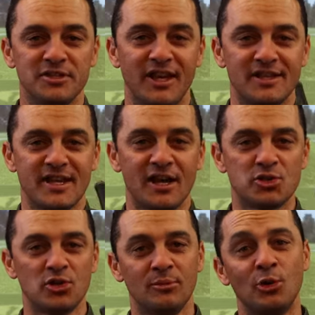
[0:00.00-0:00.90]
this gets out
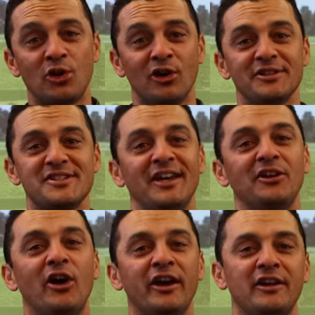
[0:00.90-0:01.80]
to, the more
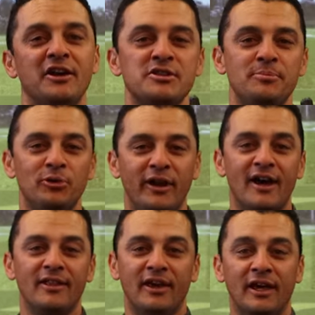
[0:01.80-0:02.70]
content I can actually put
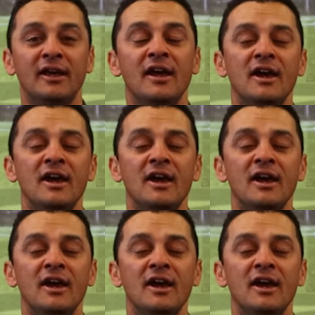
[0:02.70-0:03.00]
out there.